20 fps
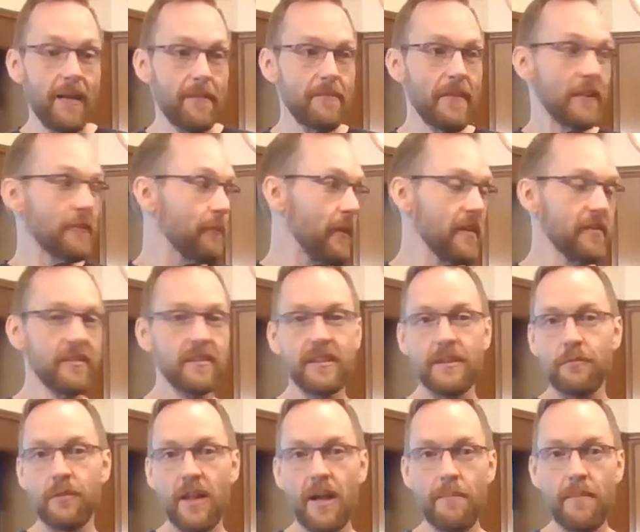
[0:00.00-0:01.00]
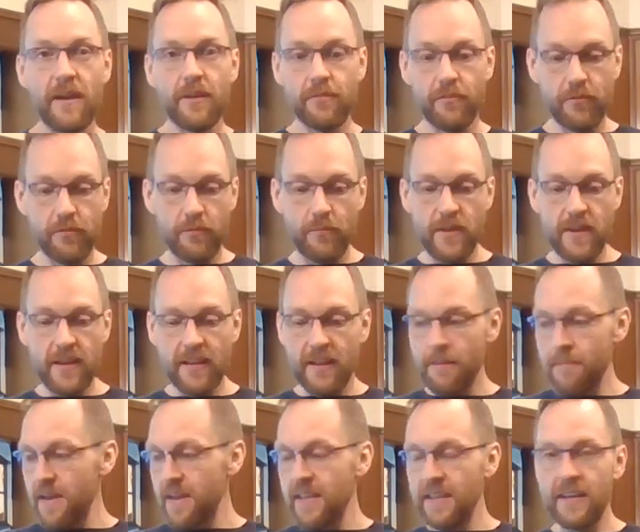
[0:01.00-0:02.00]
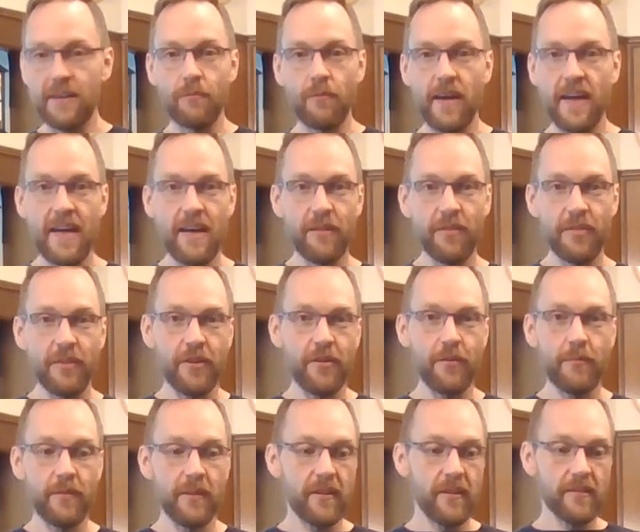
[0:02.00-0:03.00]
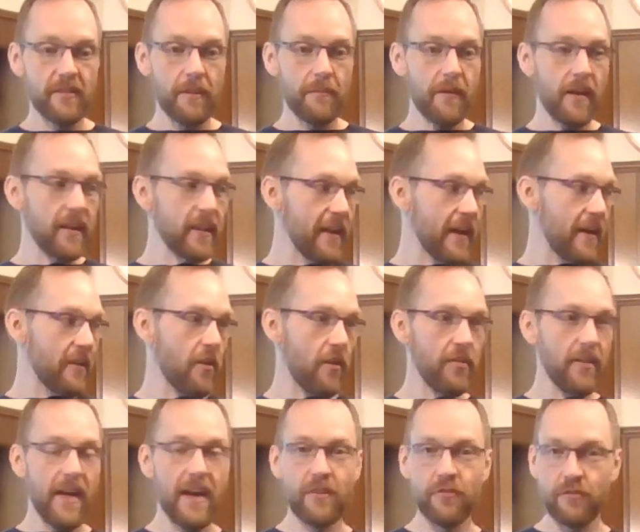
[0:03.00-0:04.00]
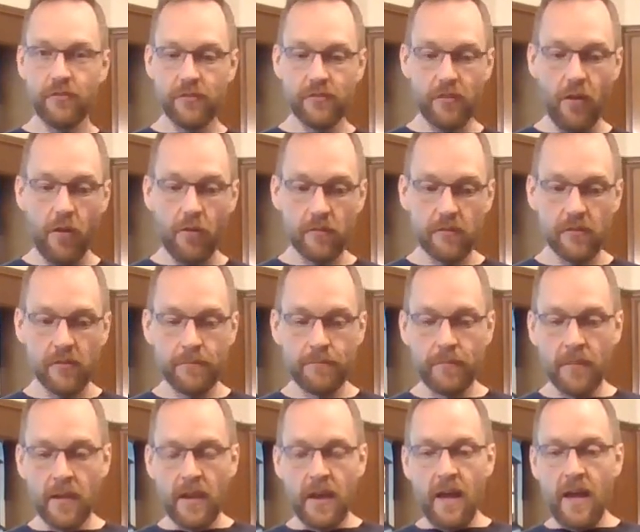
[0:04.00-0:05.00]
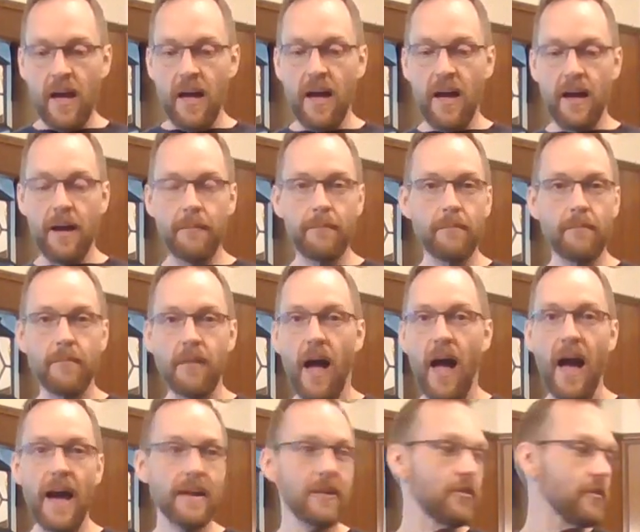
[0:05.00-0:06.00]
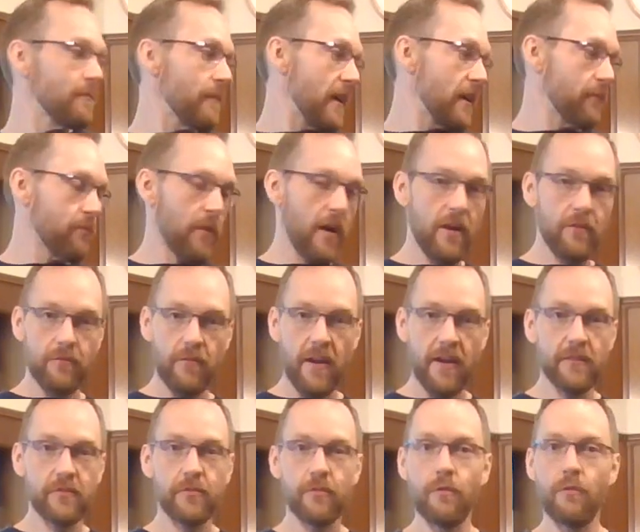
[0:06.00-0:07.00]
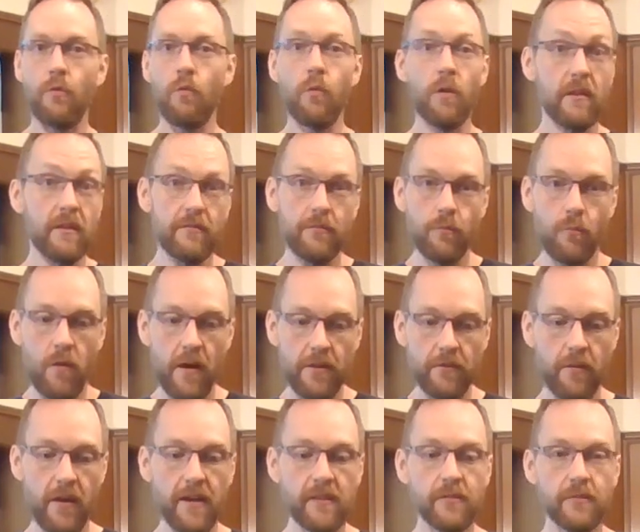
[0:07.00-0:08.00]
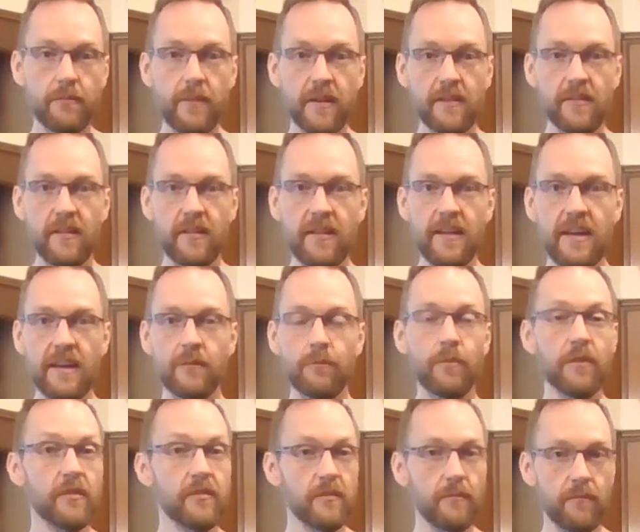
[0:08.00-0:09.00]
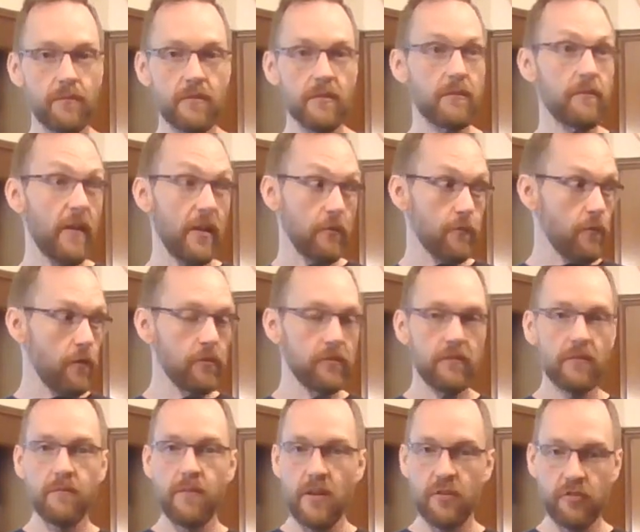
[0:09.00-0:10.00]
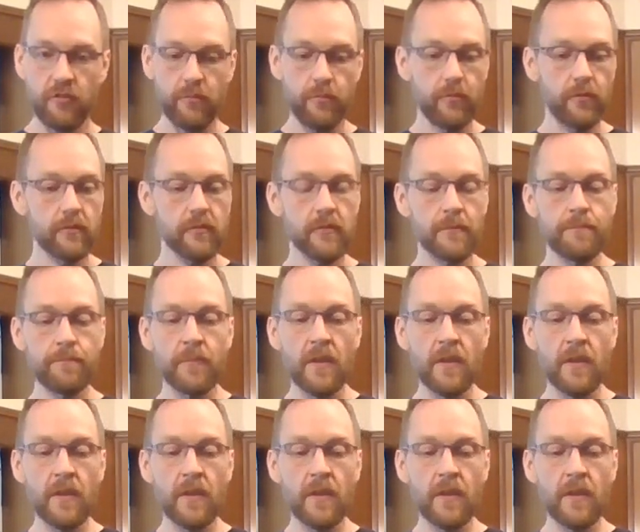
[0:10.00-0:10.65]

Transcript: That's basically what I make through the week, and I'm making it way healthier because I'm cutting out all the extra salt. I could make brown rice or even white rice, mix it in with the roasted vegetables.